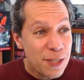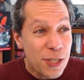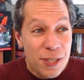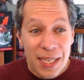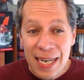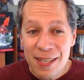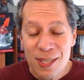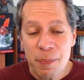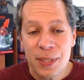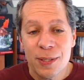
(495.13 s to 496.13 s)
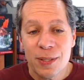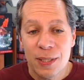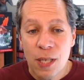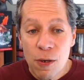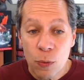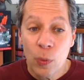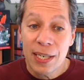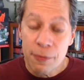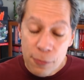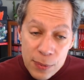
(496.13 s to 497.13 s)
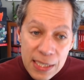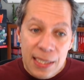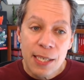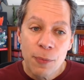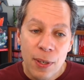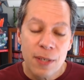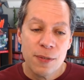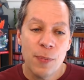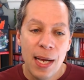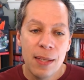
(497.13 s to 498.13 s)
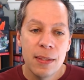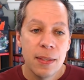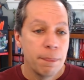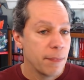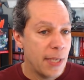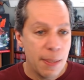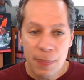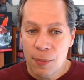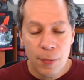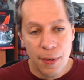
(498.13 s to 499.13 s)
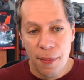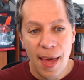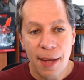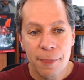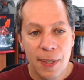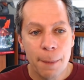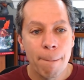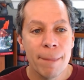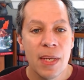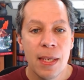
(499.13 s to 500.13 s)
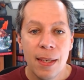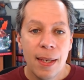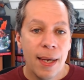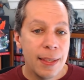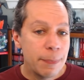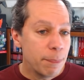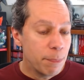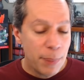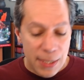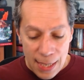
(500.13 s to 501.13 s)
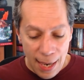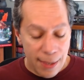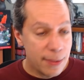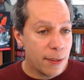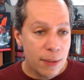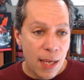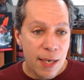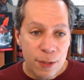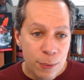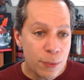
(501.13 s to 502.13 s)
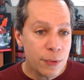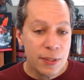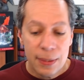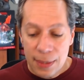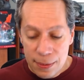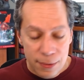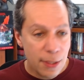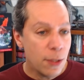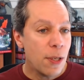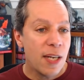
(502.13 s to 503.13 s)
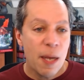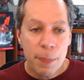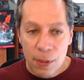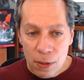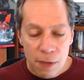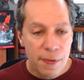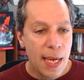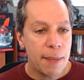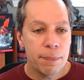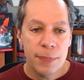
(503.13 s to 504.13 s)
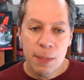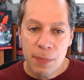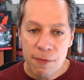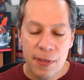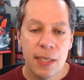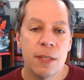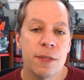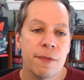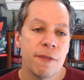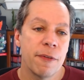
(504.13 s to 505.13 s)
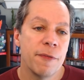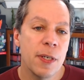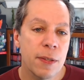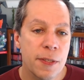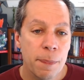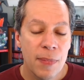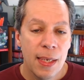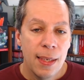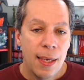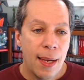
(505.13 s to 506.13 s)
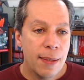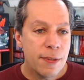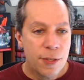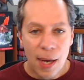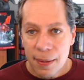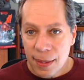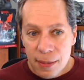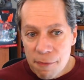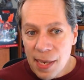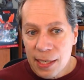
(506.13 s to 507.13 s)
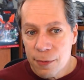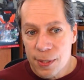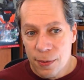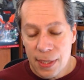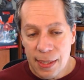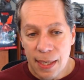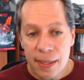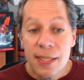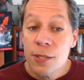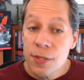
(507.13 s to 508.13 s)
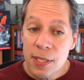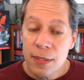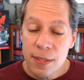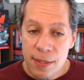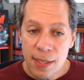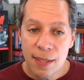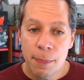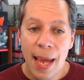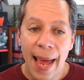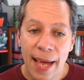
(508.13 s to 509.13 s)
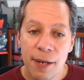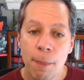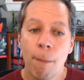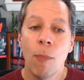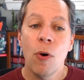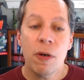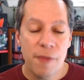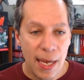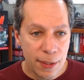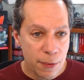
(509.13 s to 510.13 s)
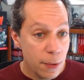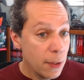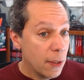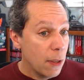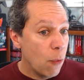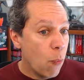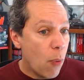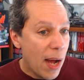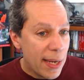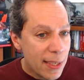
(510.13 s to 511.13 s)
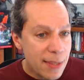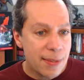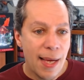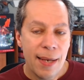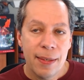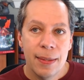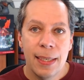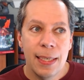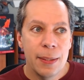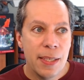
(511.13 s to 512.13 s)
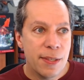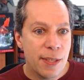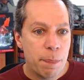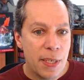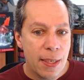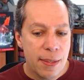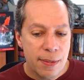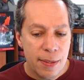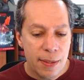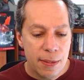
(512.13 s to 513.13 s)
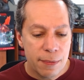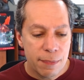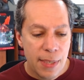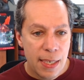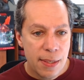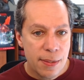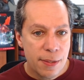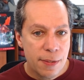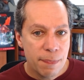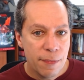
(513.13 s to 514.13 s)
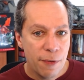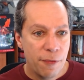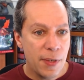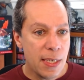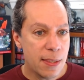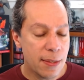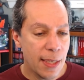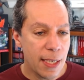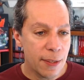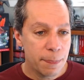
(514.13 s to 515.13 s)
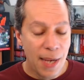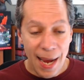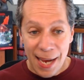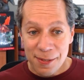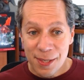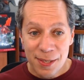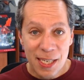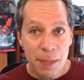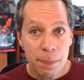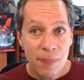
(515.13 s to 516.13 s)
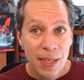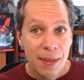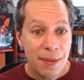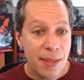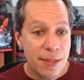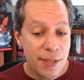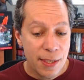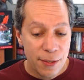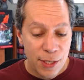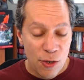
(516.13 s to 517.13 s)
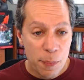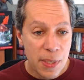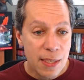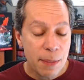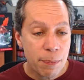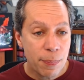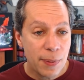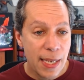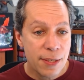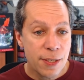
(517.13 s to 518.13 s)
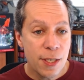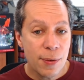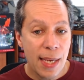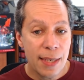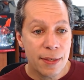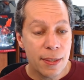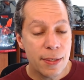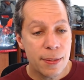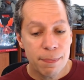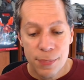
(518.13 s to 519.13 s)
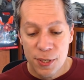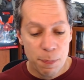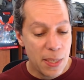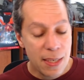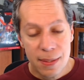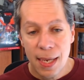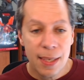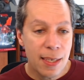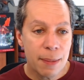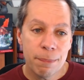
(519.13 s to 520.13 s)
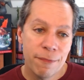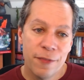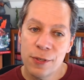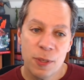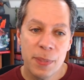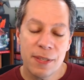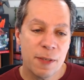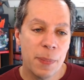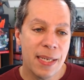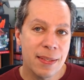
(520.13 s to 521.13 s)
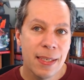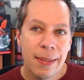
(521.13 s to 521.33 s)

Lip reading: Just a character builder alone, when it really works well, can be worth that, right? But yeah, there are a lot of tools and the lookup and all of that can be very useful for folks. And so I thought the value was already there. It's interesting to see them add more value. Why is that? Is it because they're going to raise fees later? I asked the team. They said there are no immediate plans to do that and couldn't speak to any future business plans.